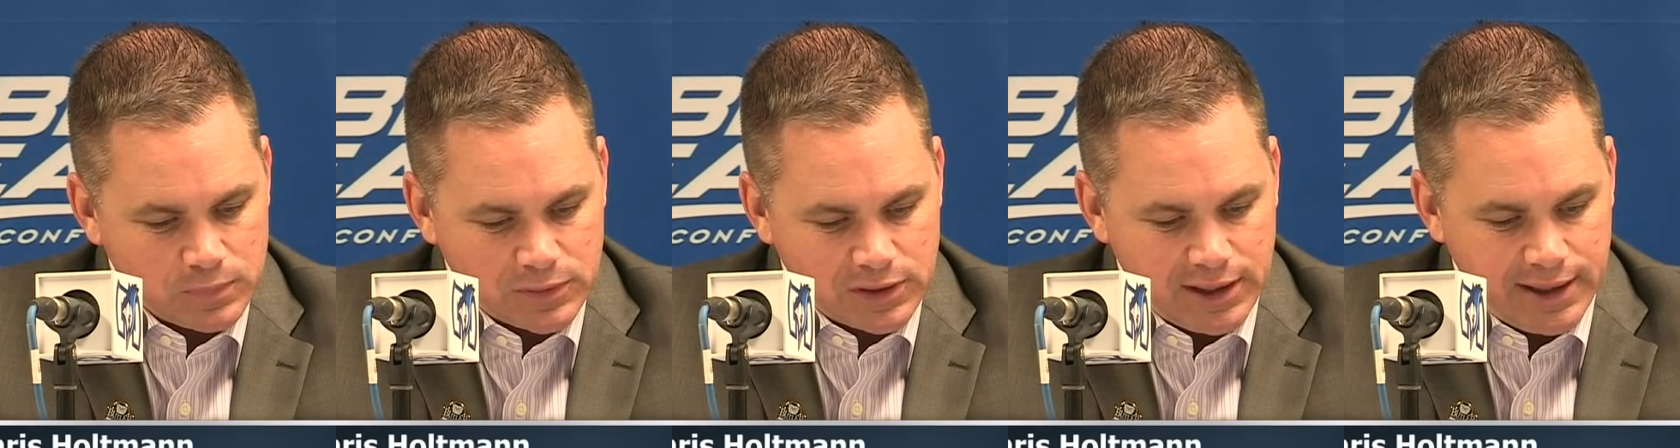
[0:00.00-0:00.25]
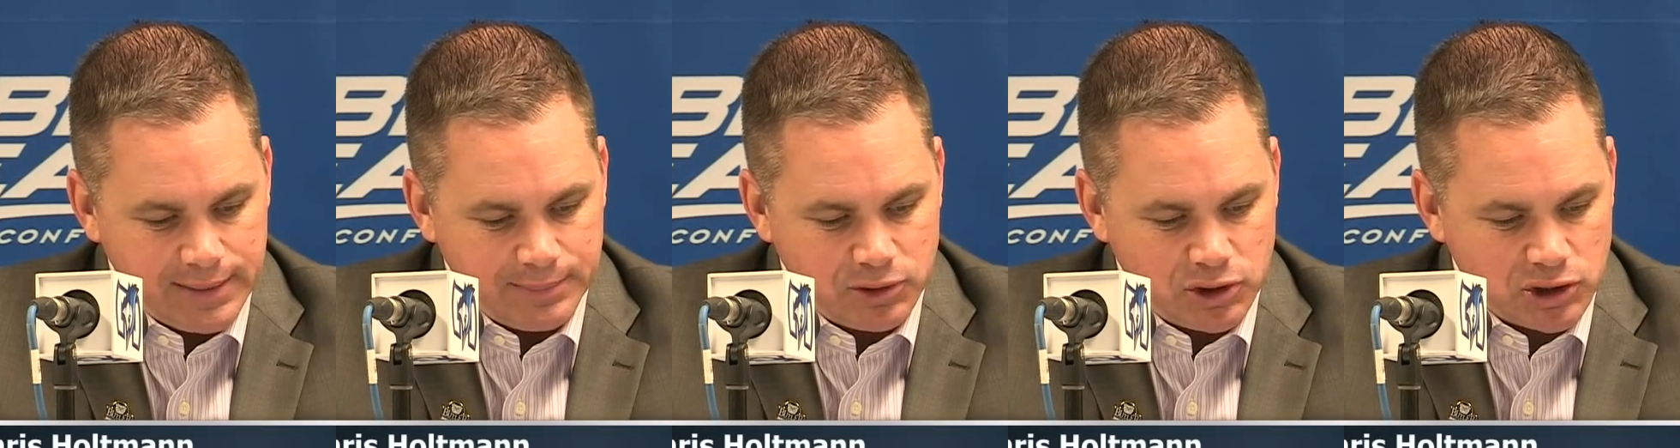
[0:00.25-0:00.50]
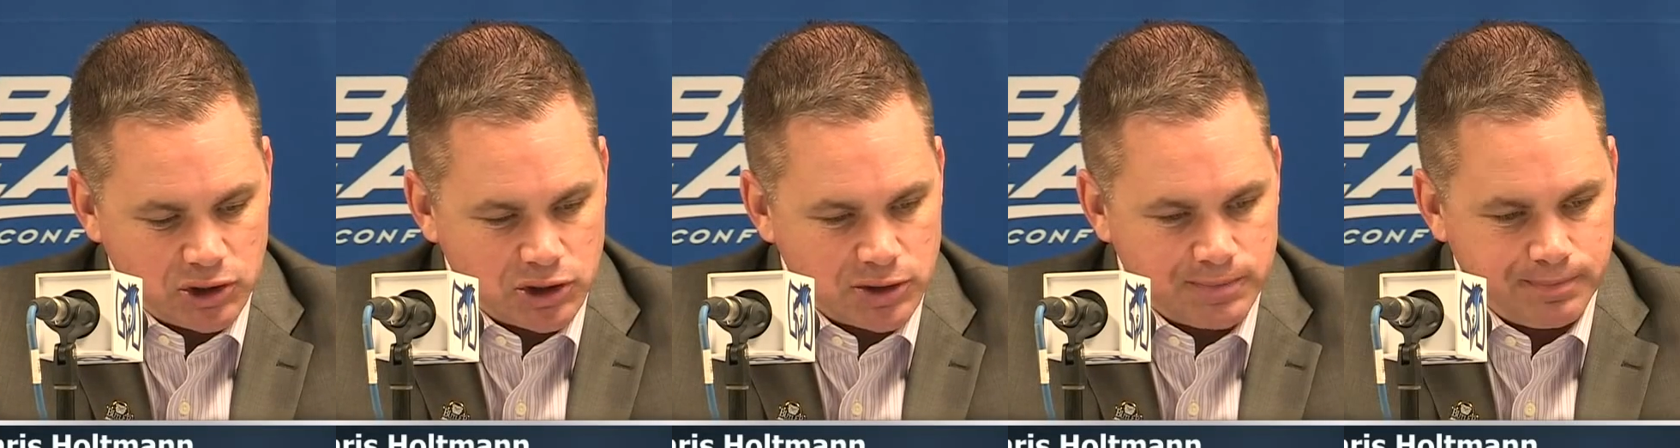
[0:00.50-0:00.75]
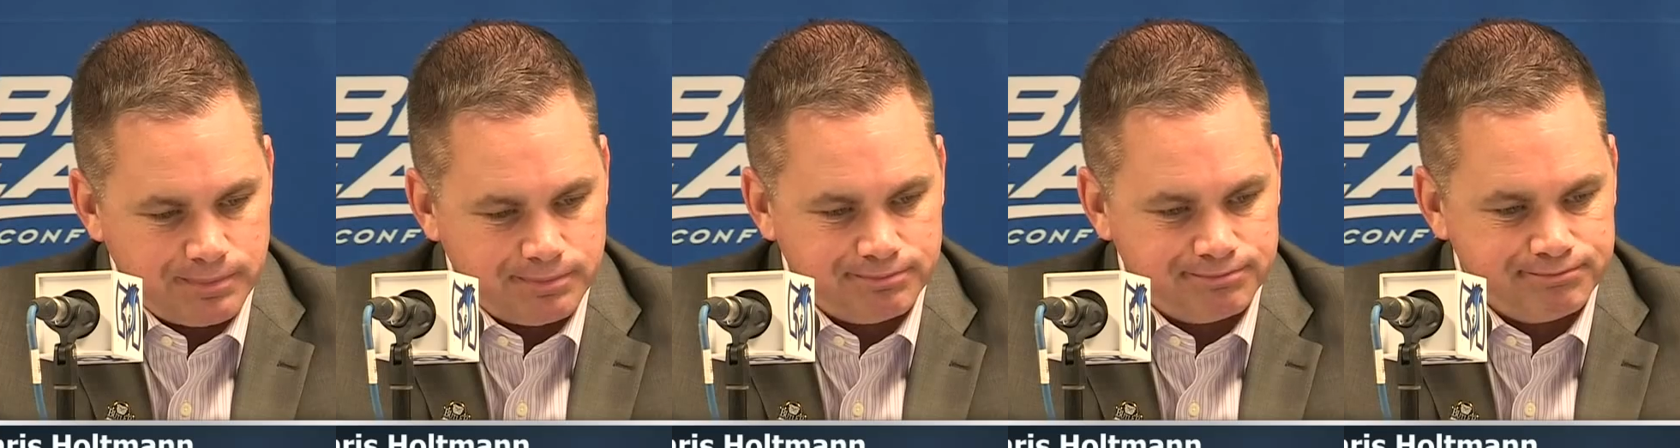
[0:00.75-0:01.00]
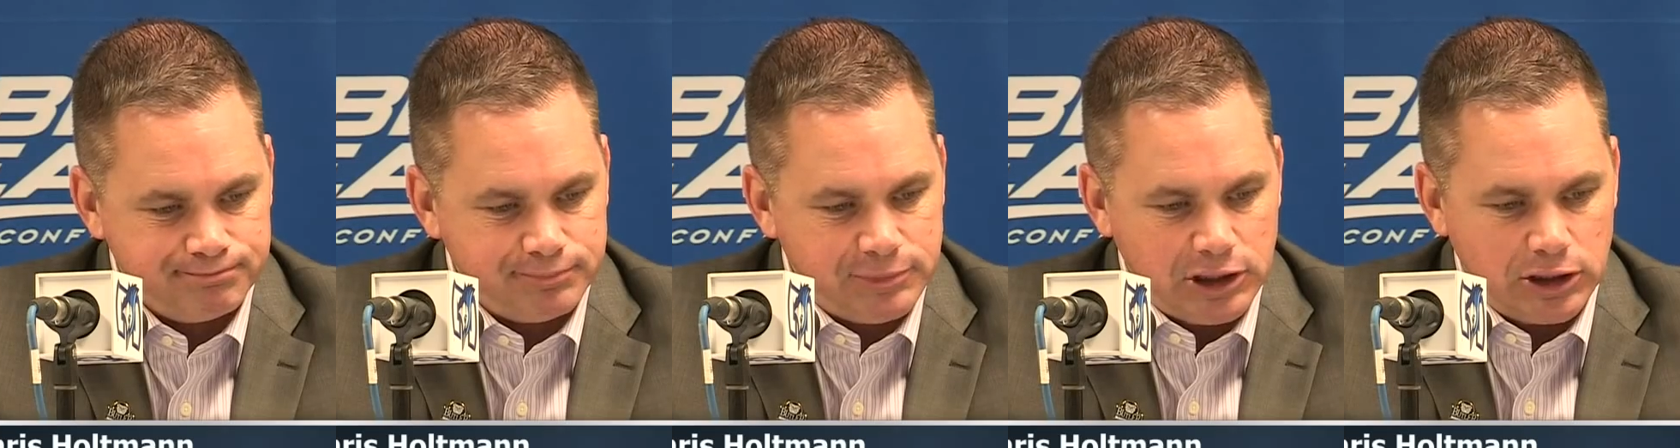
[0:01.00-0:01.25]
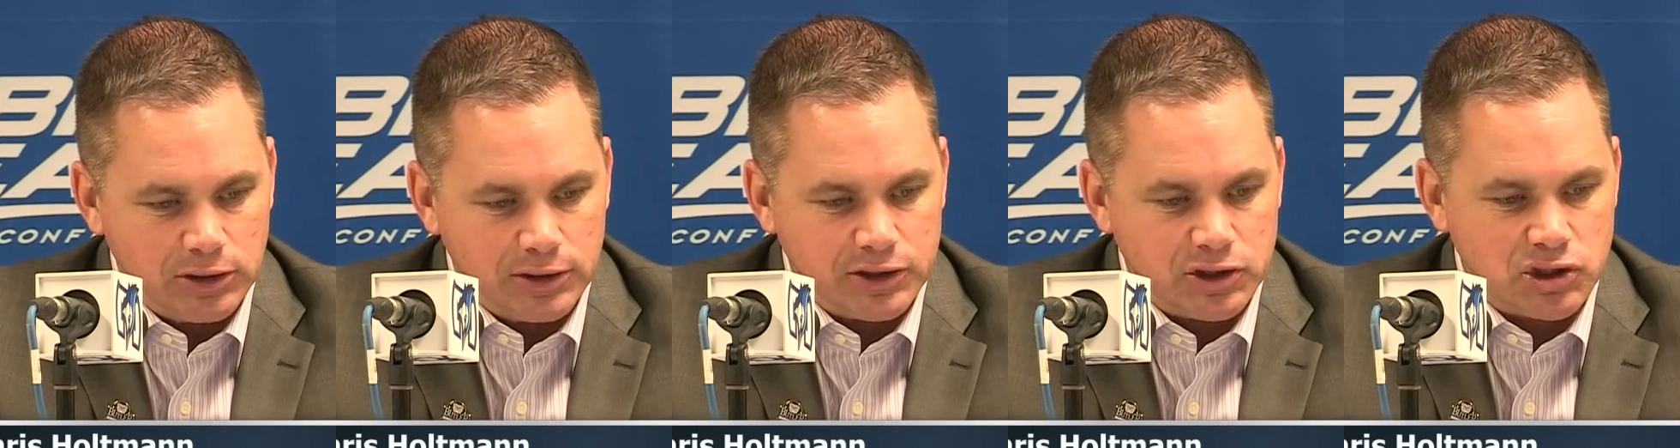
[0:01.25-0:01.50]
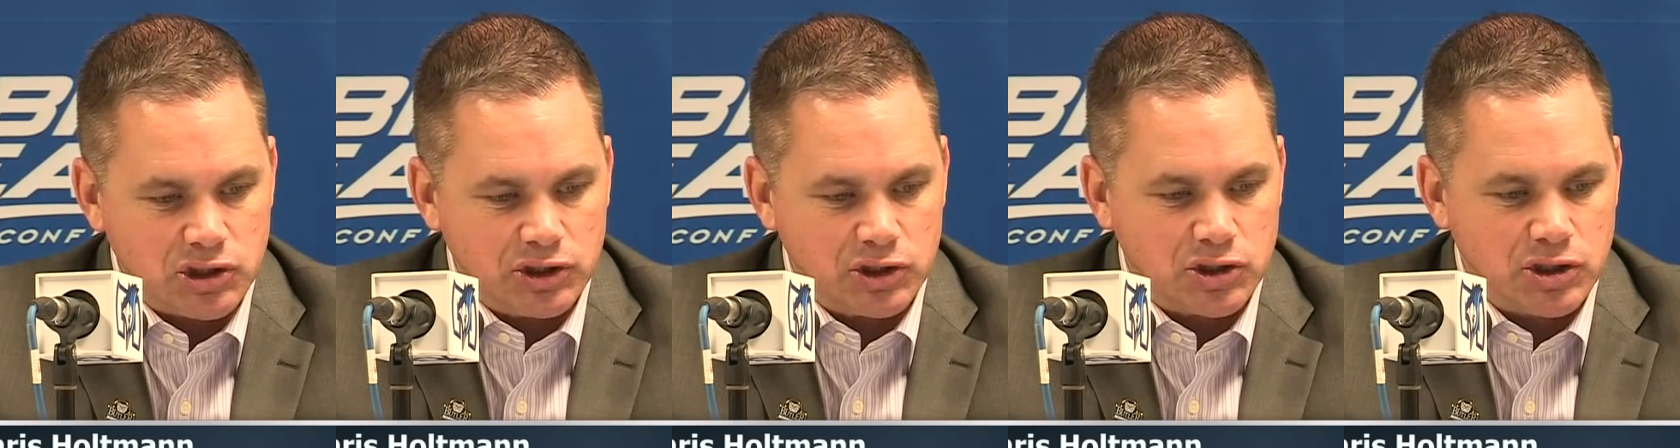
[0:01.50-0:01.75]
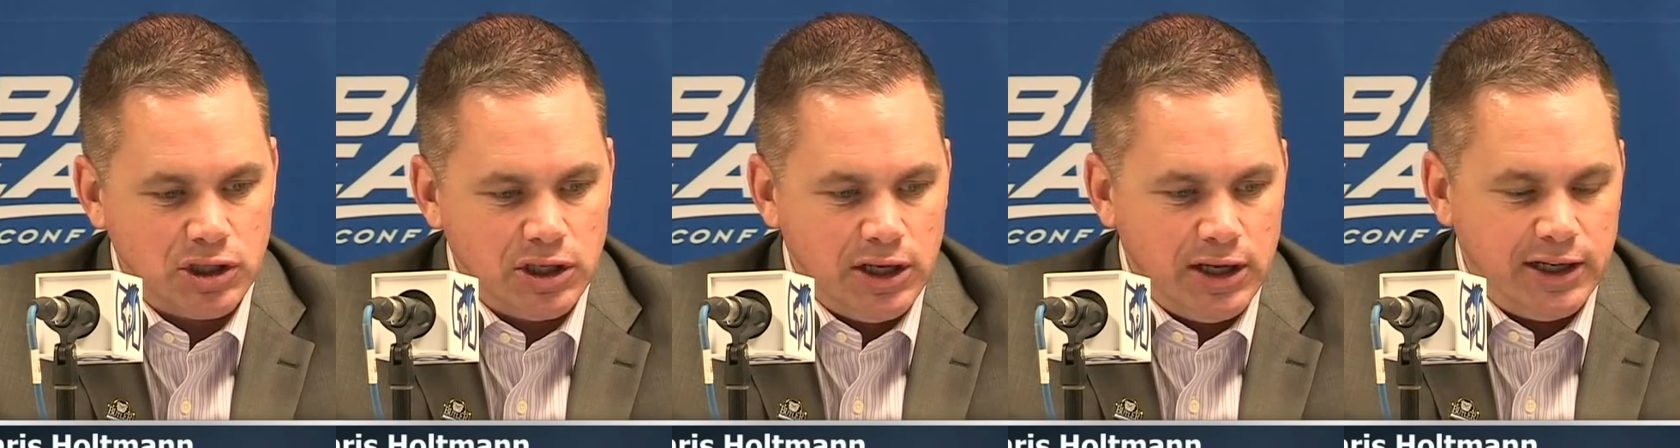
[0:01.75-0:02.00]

I'm just, you know, it's it's